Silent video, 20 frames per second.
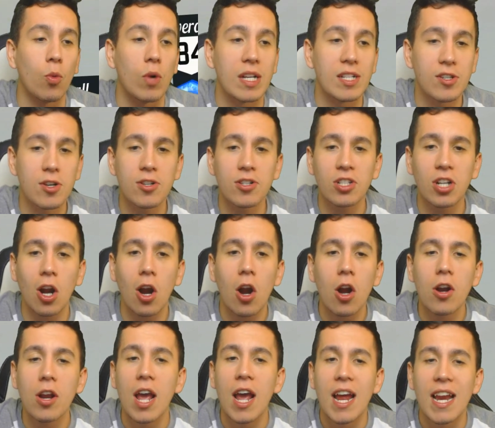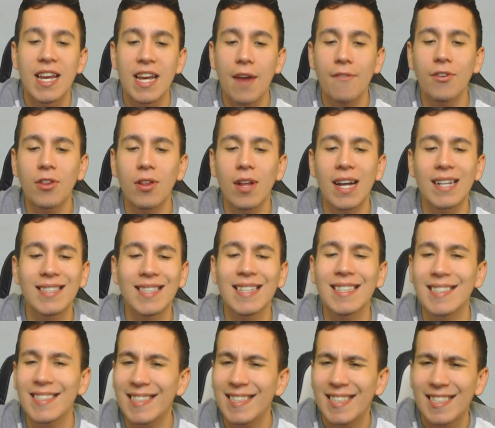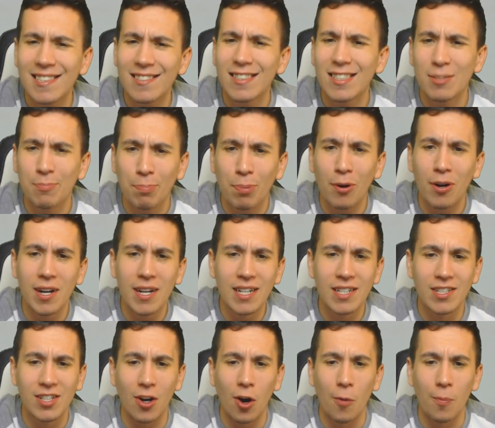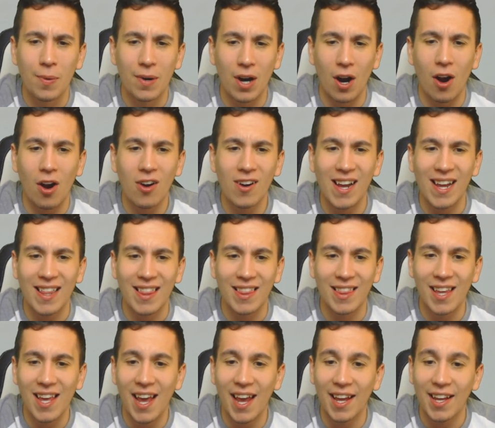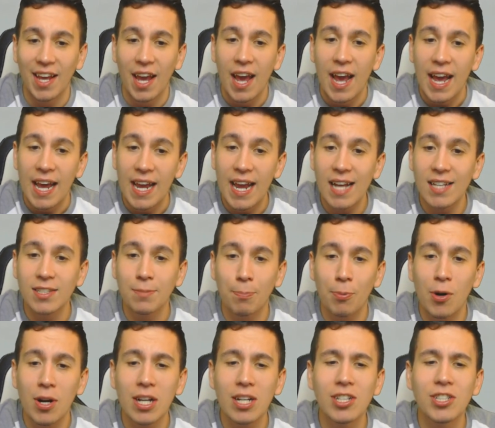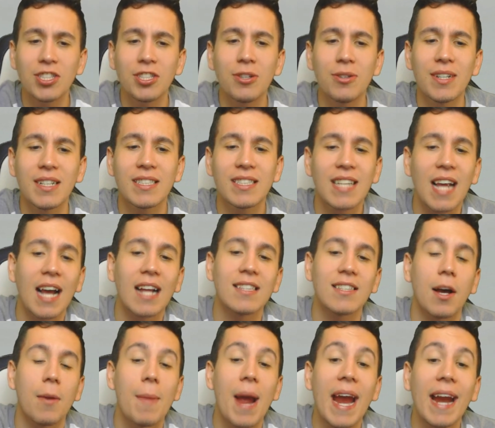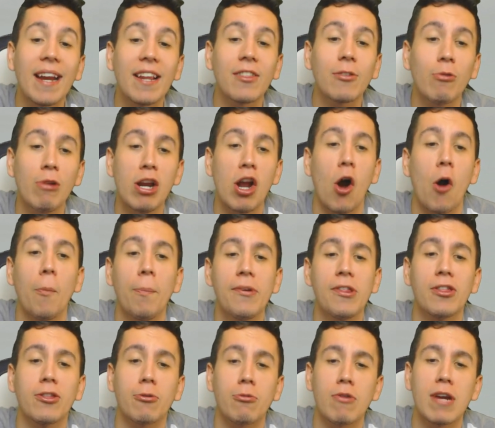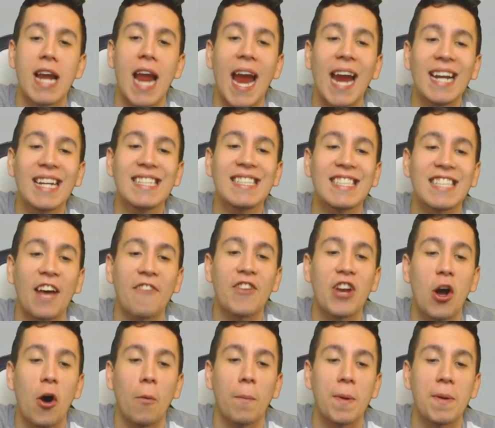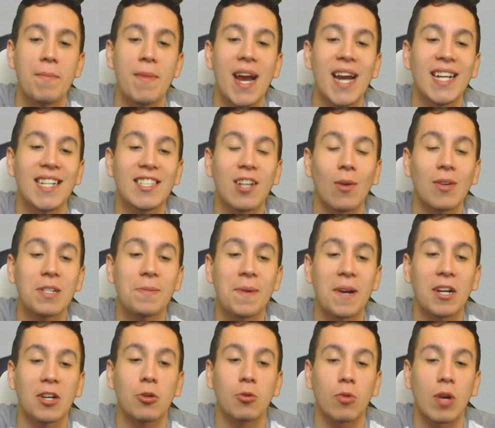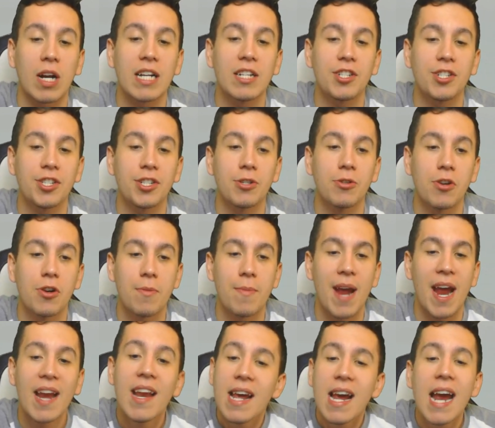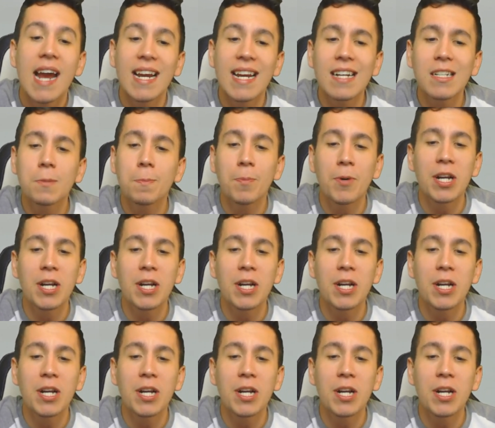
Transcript: Wizards card. Nevertheless, it's still a pretty dope card, I think. He has pretty good shooting stats. 83 open 3, 87 open mid. He's always been a great shooter, man. And he has